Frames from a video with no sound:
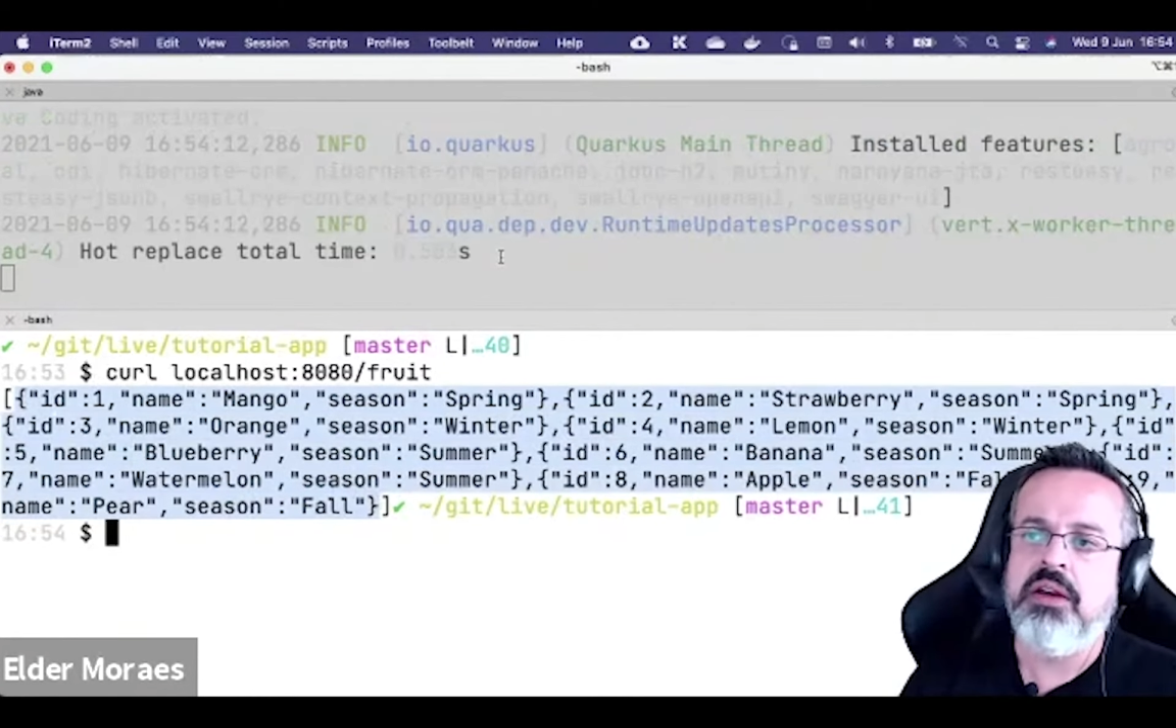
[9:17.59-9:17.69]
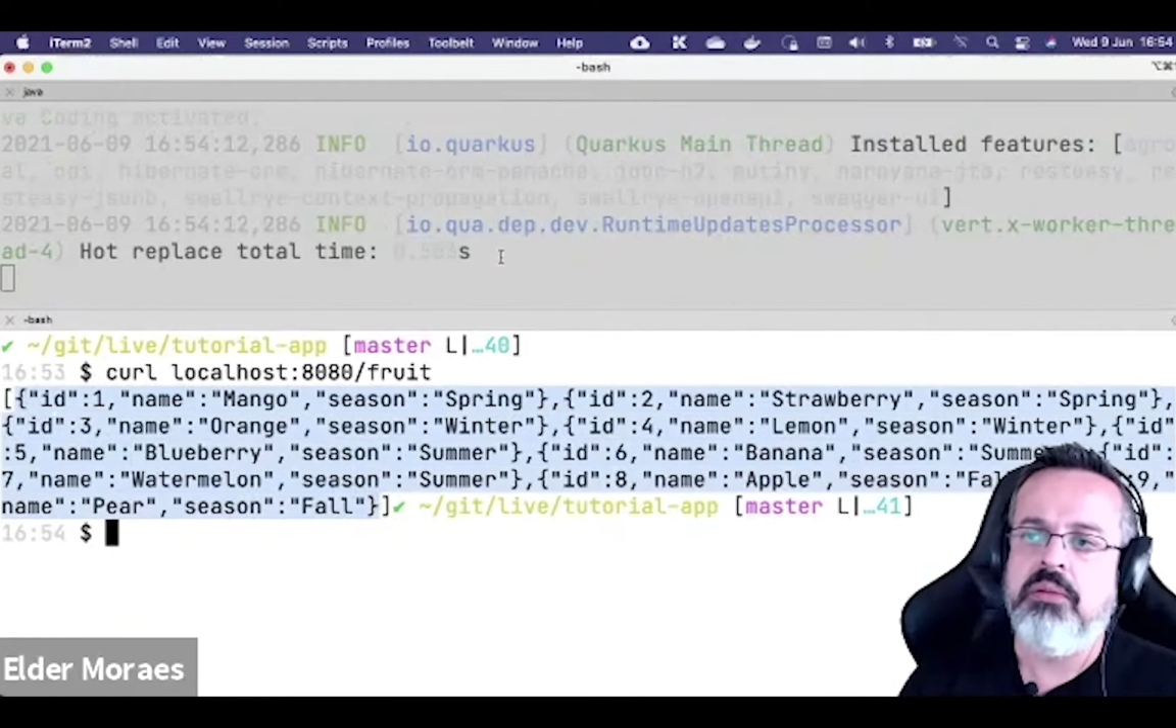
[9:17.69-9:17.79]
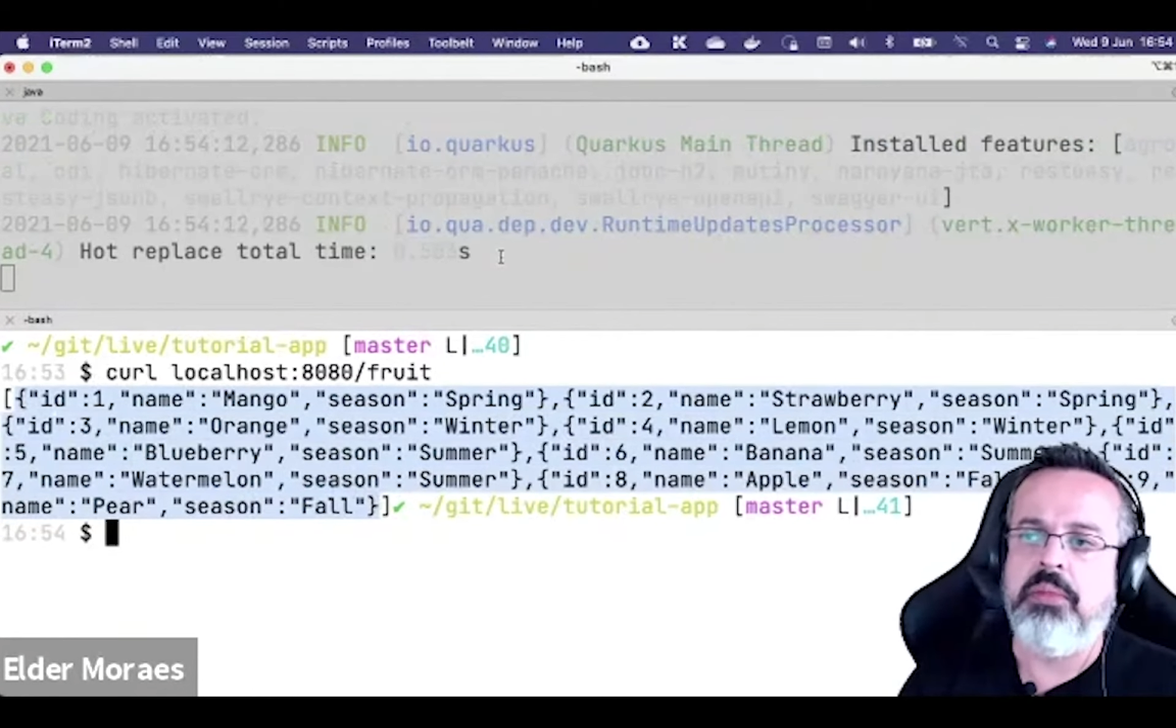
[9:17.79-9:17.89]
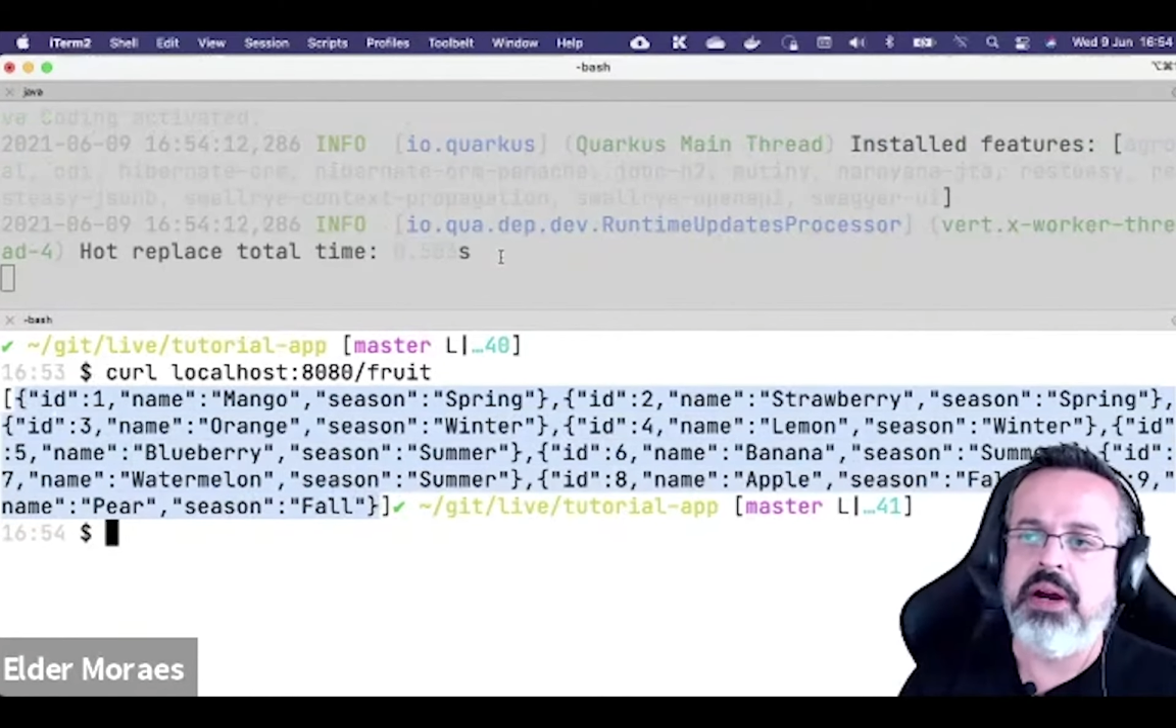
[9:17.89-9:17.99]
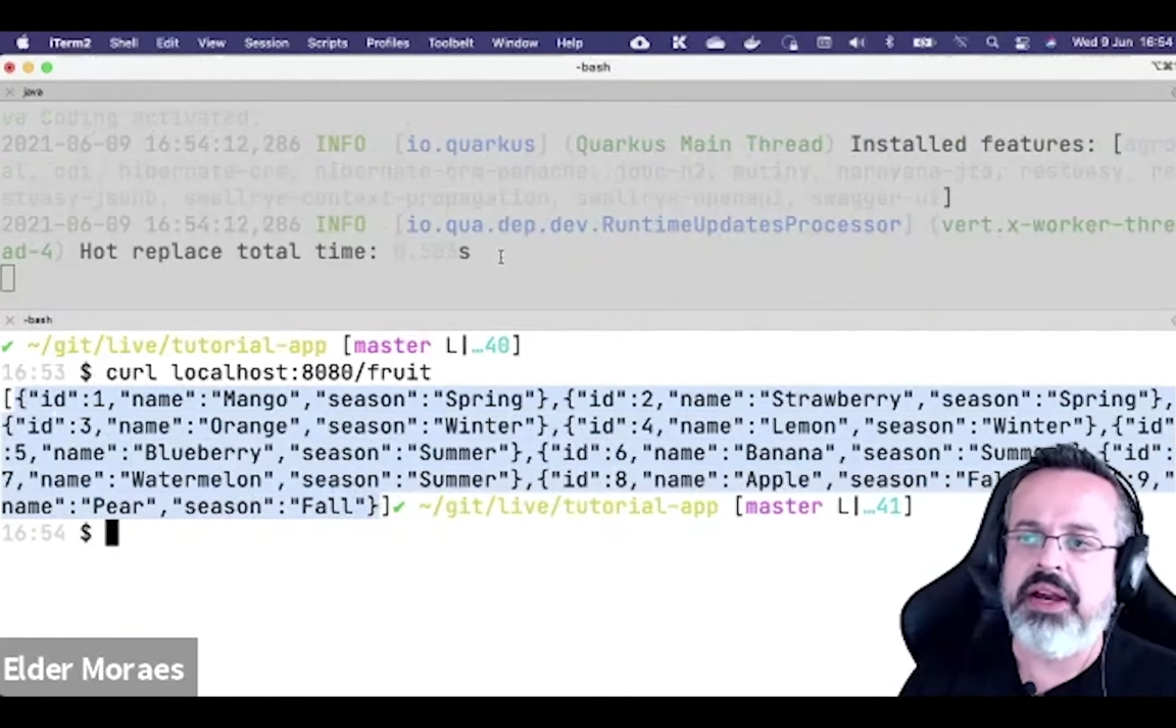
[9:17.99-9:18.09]

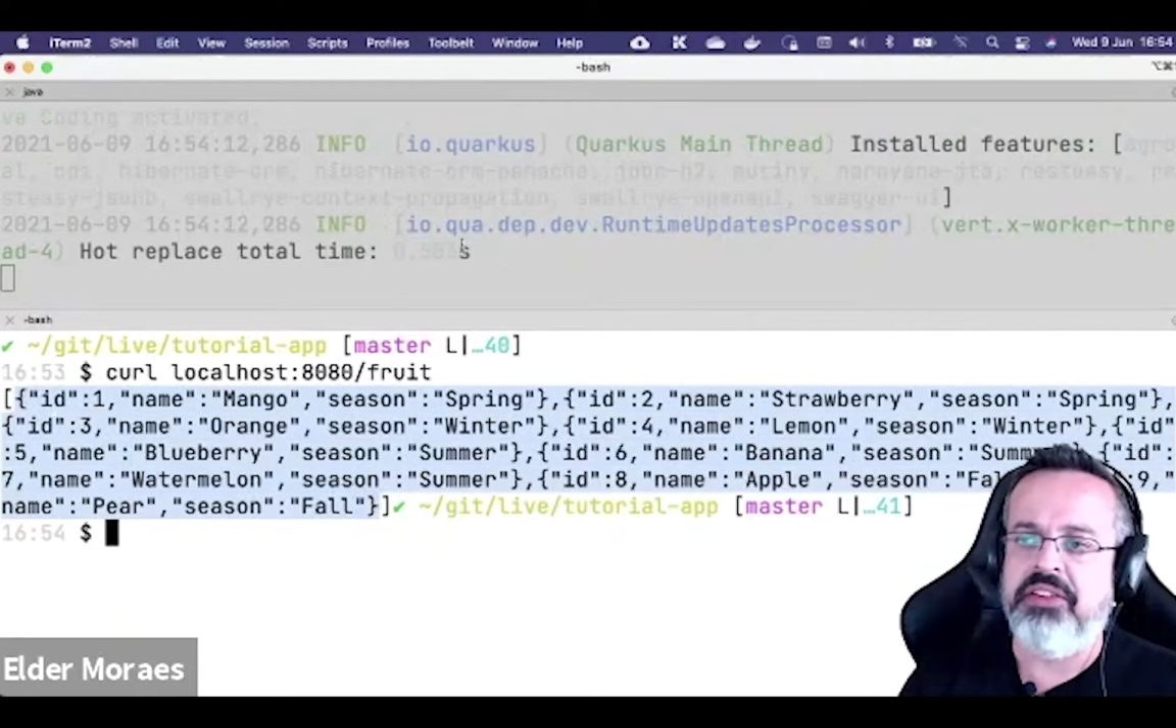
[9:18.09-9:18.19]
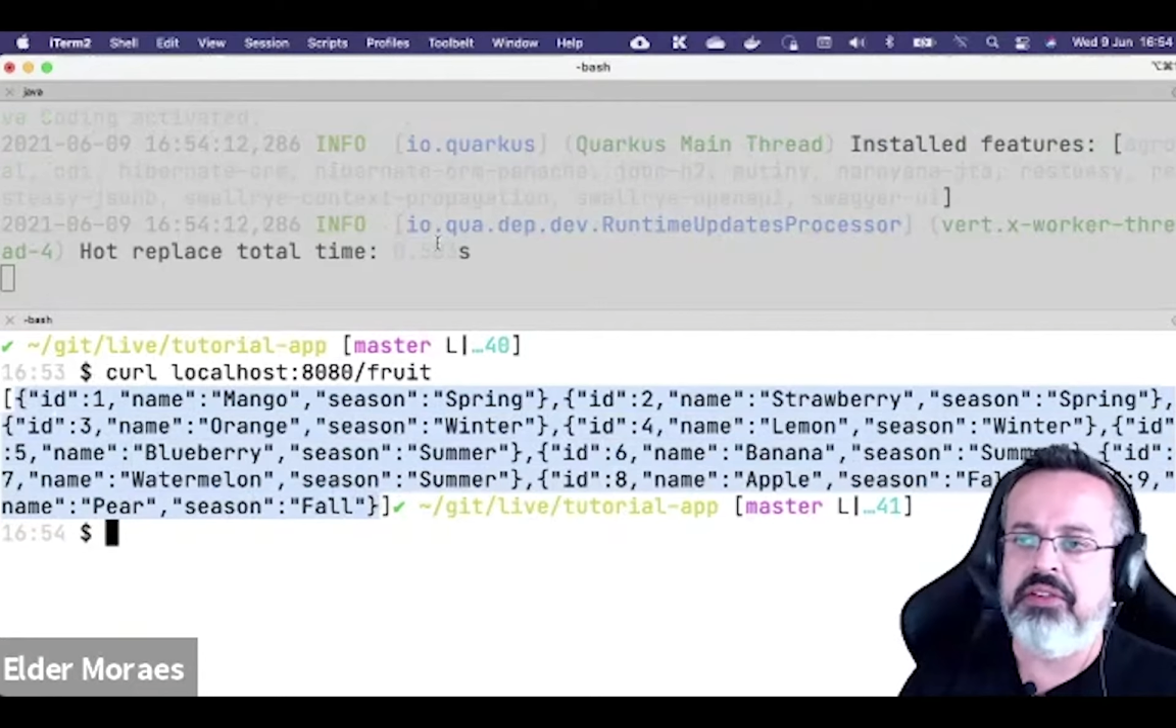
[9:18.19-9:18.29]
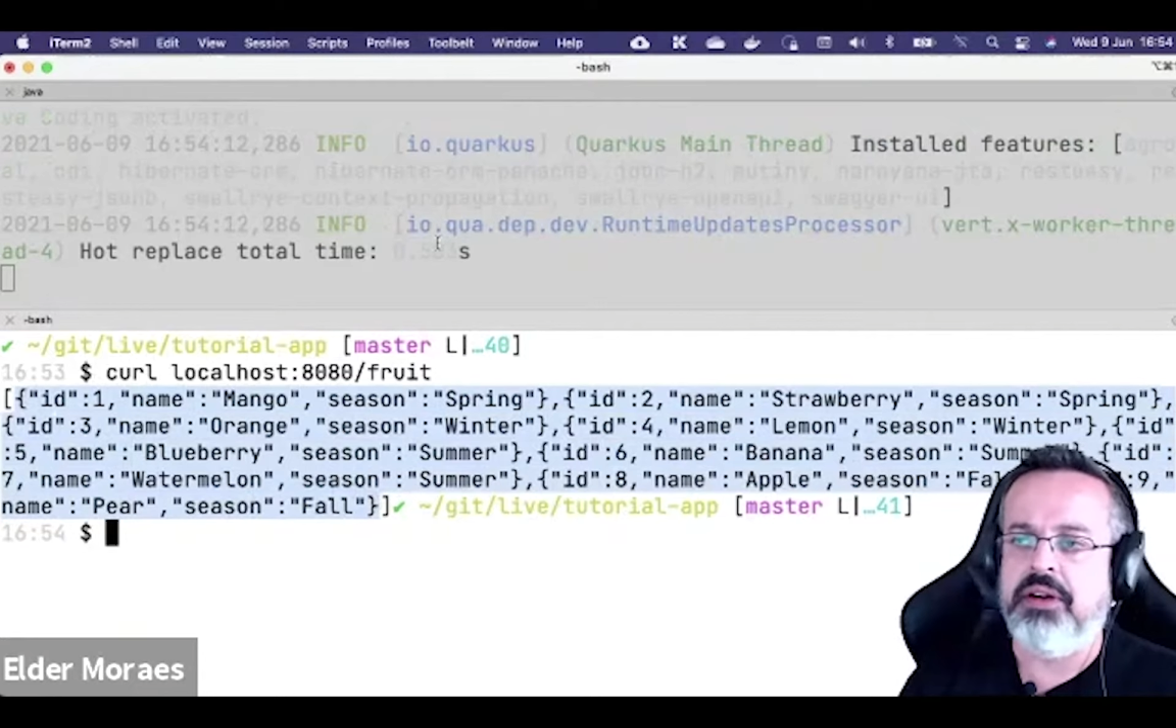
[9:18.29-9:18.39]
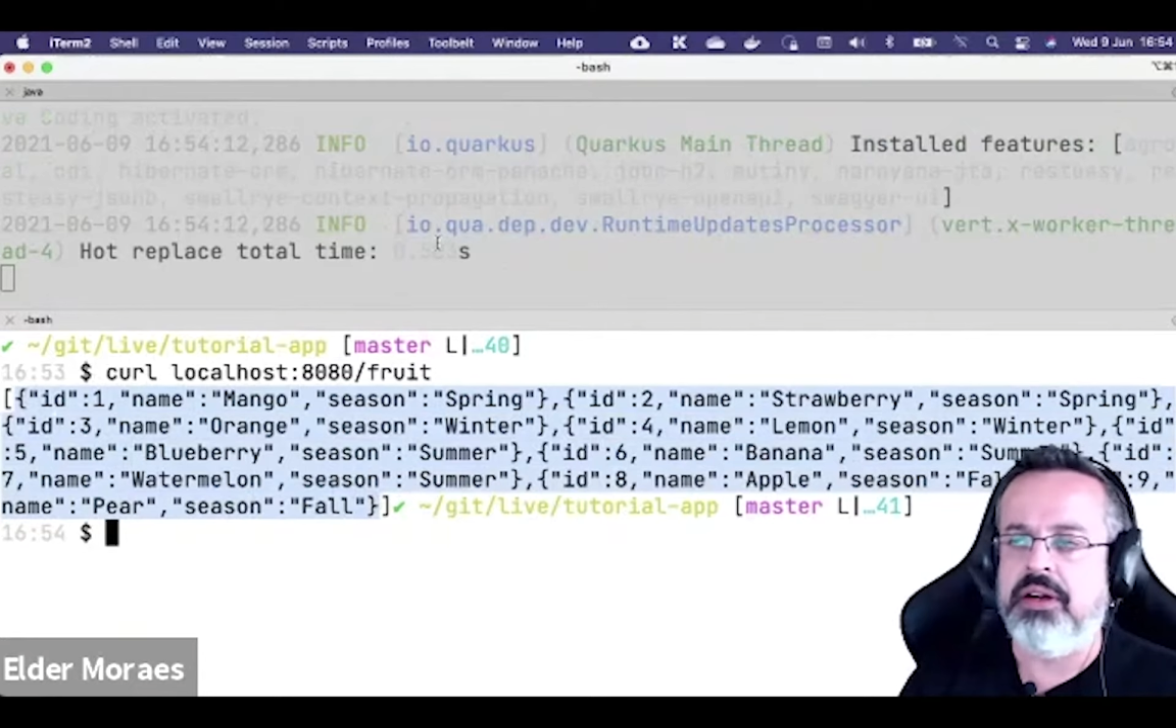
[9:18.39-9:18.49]
my